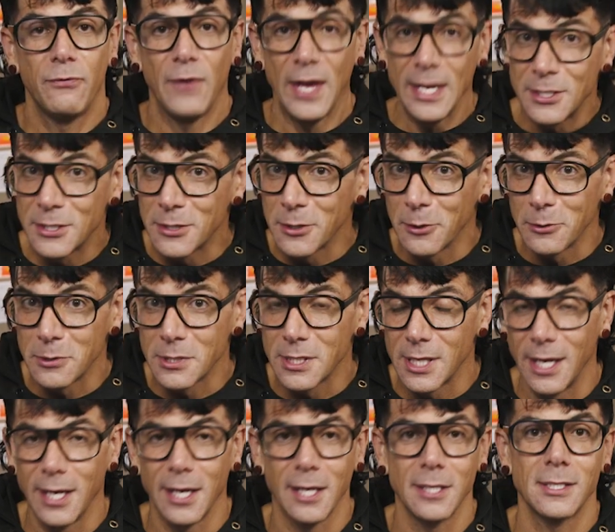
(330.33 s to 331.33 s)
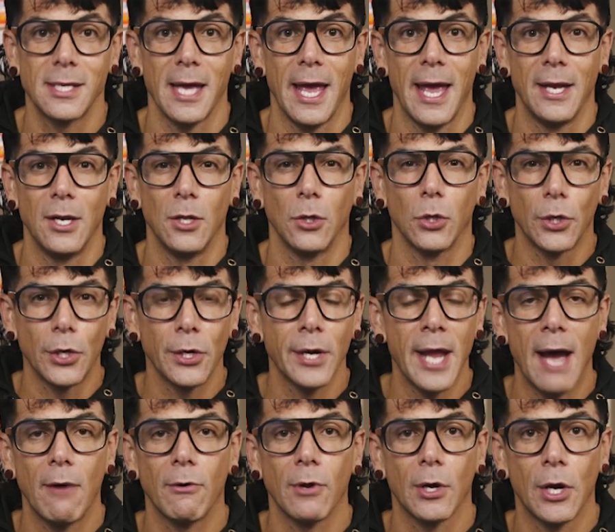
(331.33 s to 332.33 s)
face those things and
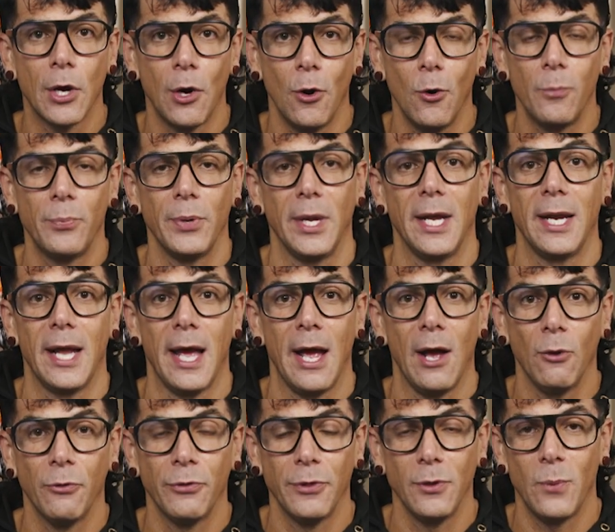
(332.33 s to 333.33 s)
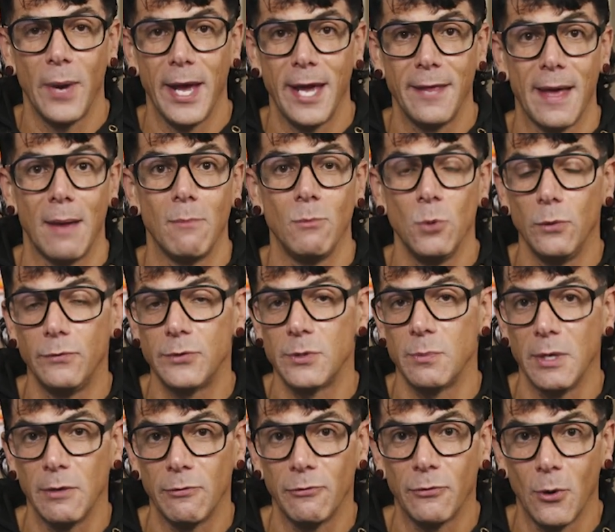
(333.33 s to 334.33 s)
learn how to cope in a healthy way that
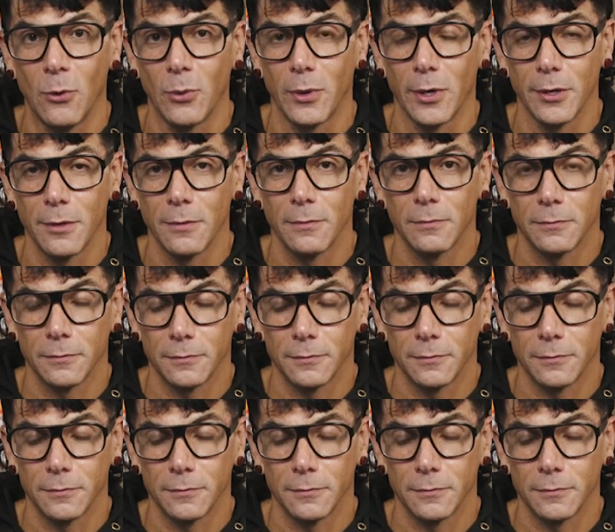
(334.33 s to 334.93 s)
moves me forward.